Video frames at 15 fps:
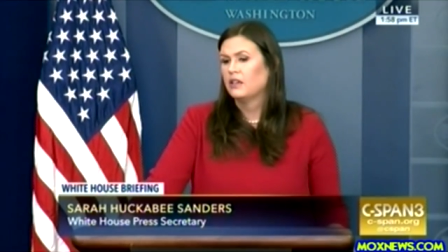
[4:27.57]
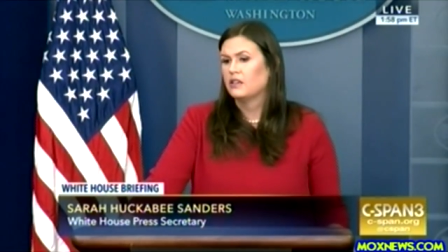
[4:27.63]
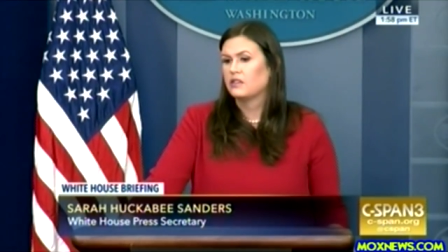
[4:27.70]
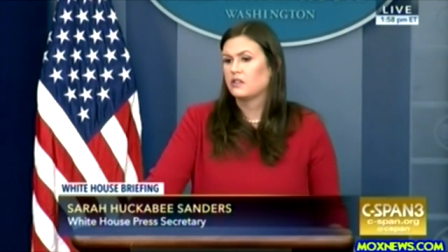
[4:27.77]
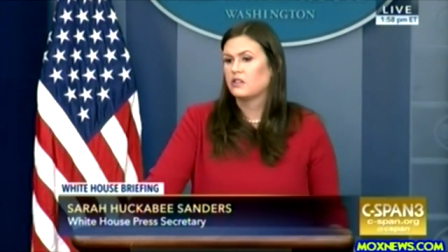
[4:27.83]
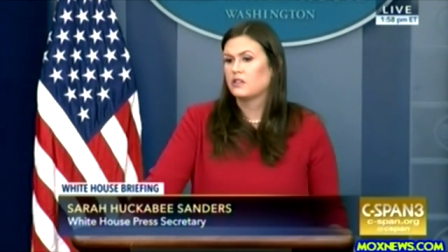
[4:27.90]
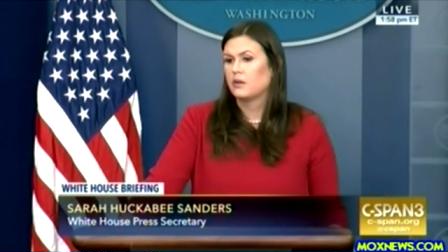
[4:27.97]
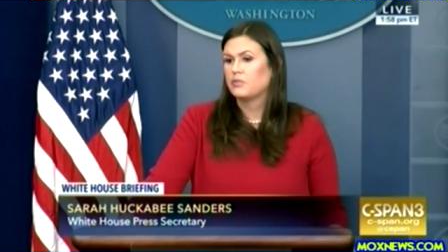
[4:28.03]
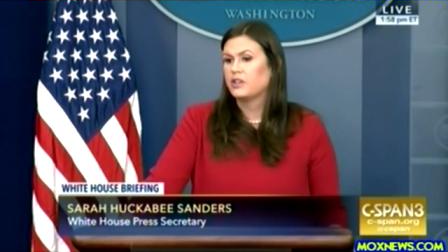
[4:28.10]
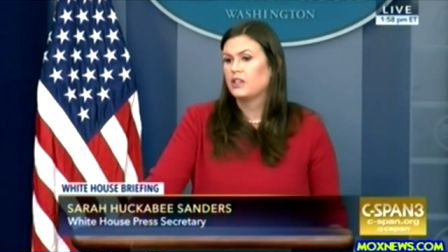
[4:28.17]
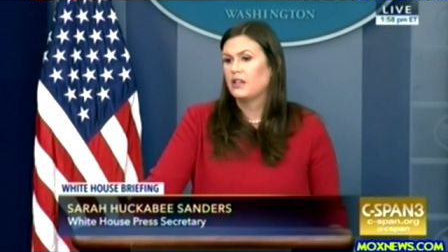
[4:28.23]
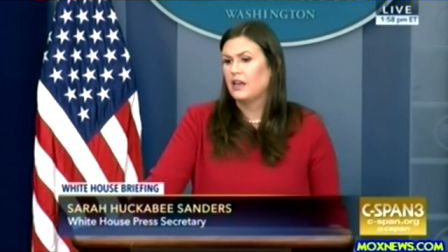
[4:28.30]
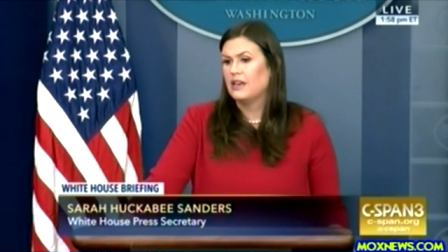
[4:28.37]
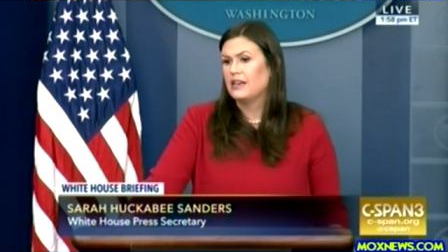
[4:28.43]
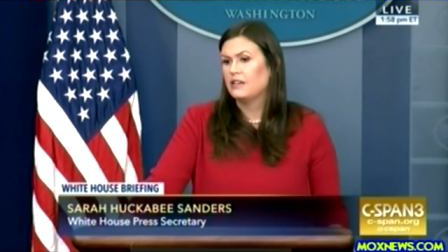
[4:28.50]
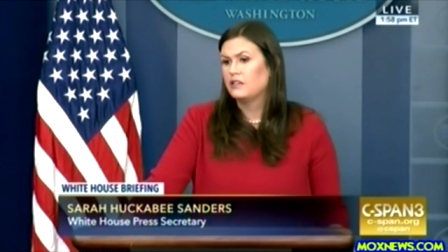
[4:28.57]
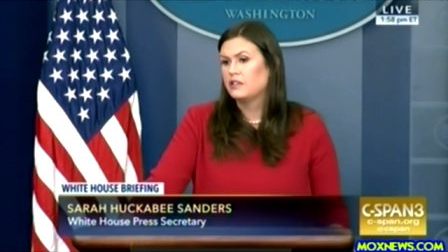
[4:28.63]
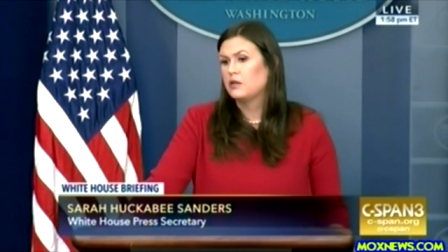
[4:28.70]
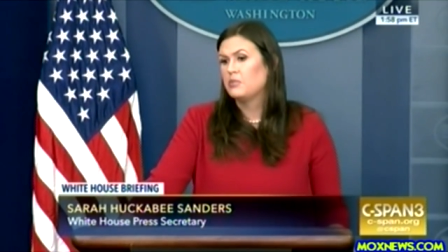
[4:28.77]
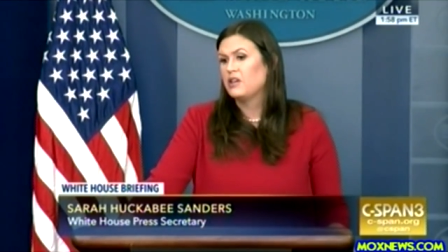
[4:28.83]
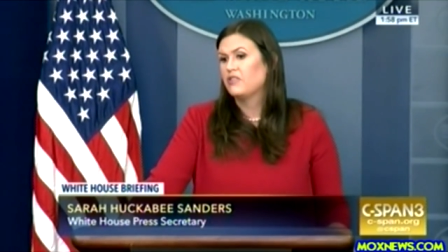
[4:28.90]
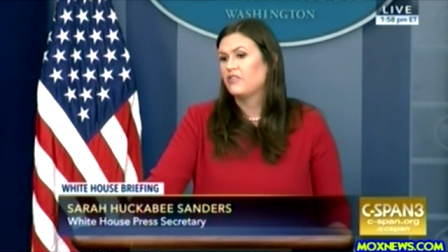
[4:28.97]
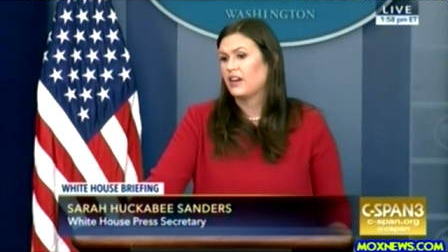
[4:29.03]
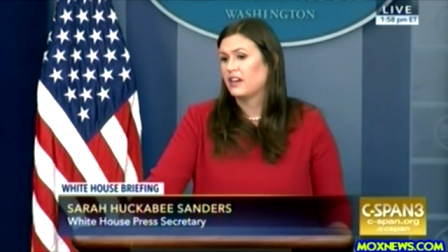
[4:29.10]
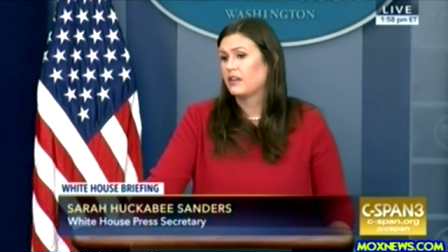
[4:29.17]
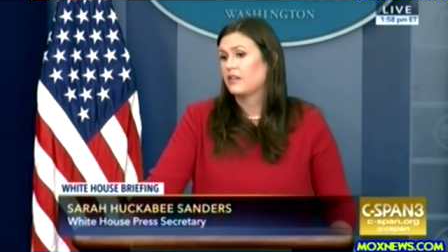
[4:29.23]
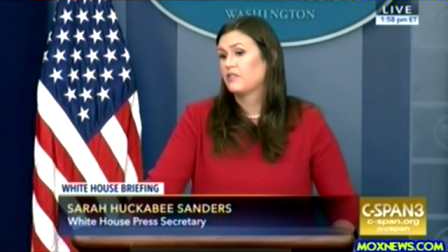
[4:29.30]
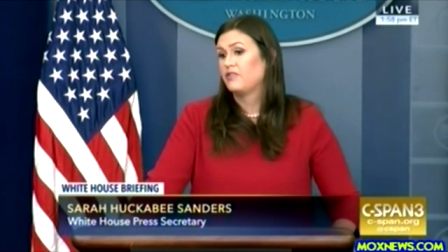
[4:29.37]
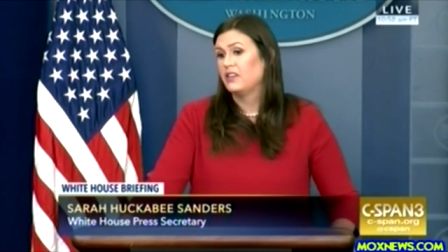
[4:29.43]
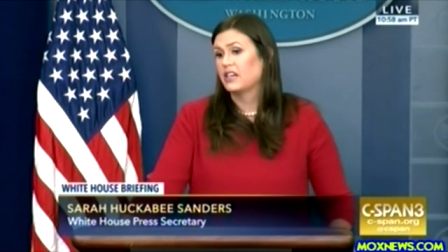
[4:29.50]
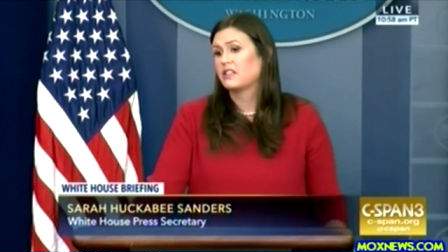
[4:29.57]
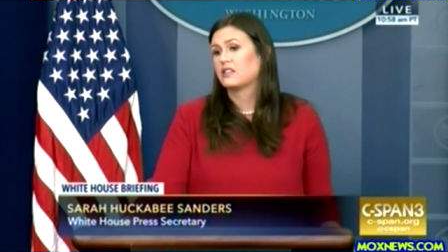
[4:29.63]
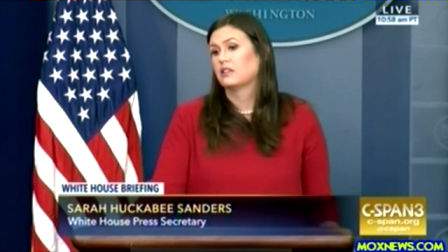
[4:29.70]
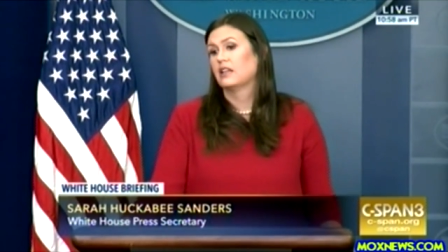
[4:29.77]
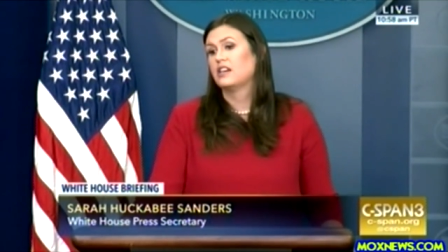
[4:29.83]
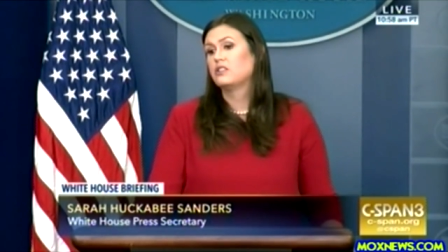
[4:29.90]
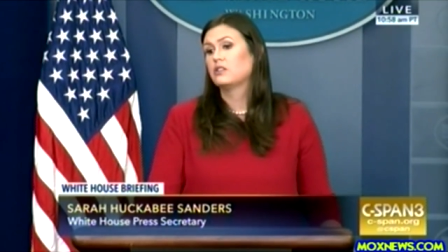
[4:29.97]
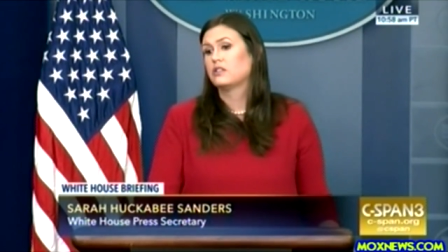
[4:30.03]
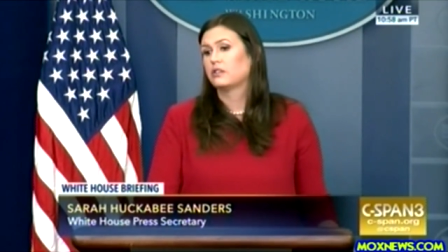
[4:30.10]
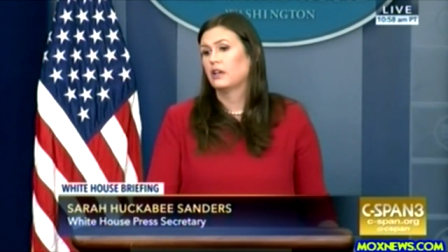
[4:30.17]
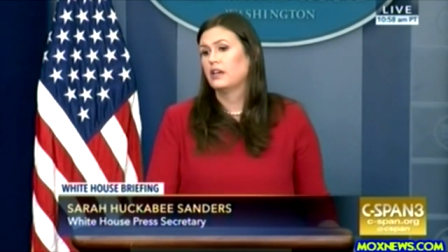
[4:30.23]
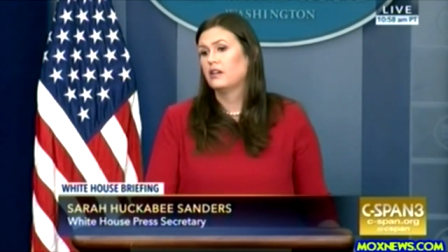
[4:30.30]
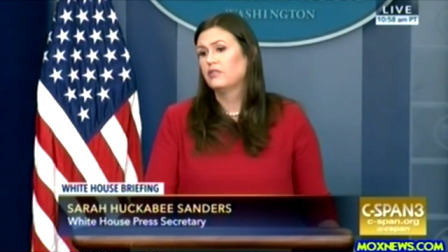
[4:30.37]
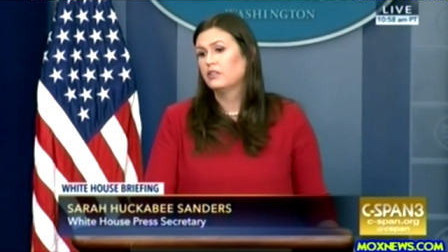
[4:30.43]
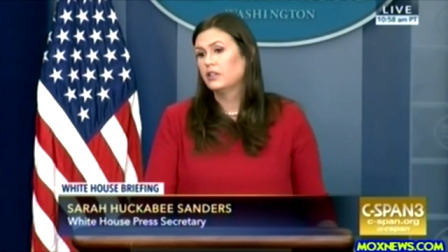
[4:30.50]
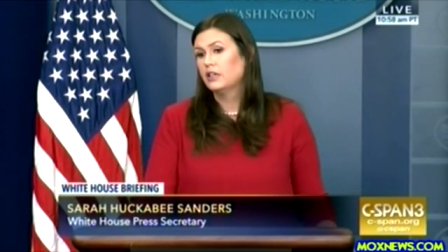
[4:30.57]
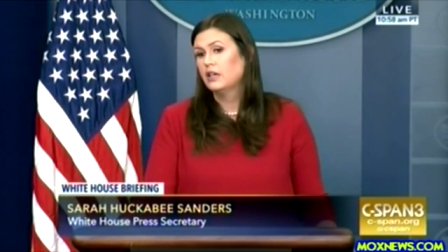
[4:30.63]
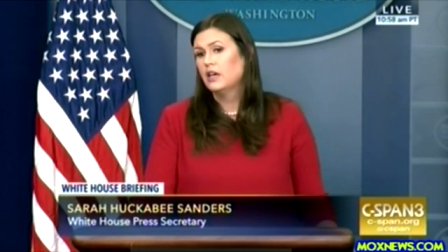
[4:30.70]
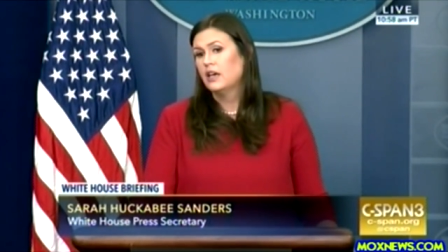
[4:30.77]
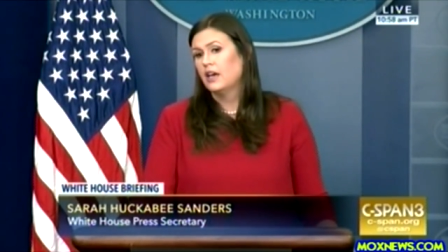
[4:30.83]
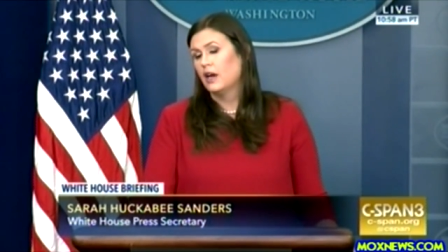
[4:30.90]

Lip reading: This is something that needs to be fixed legislatively,